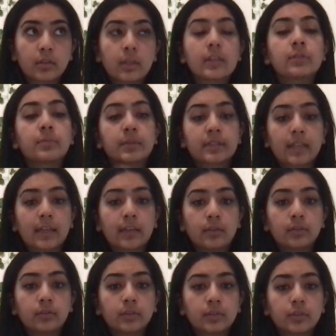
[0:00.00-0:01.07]

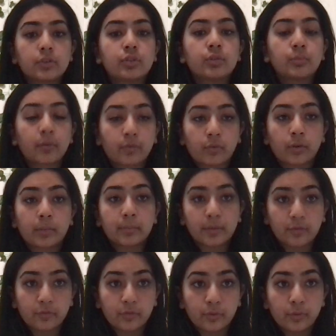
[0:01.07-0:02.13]
recycled to reform the
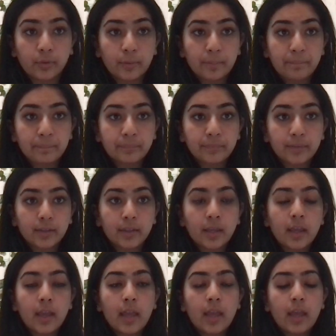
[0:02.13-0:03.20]
fuel.
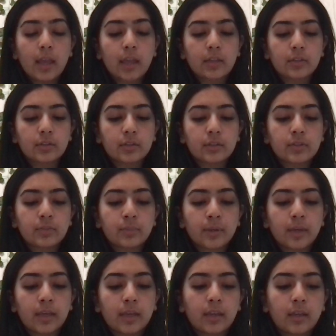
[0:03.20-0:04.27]
And so this
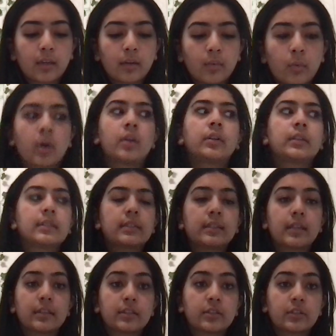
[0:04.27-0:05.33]
way, water isn't
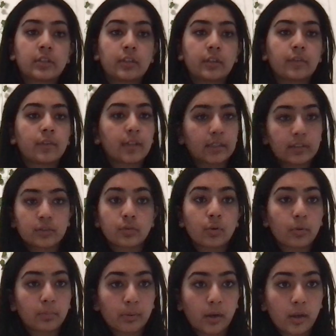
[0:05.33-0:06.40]
necessary for like this
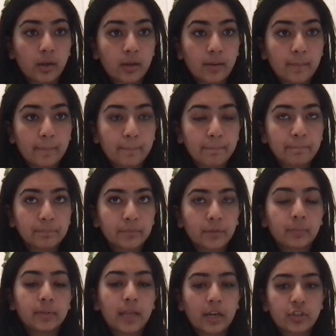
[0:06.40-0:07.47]
whole
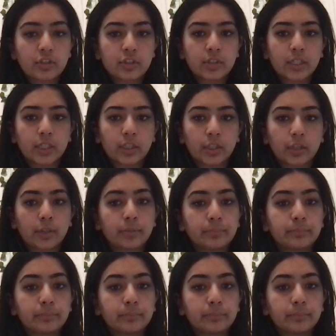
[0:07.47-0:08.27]
reaction to occur.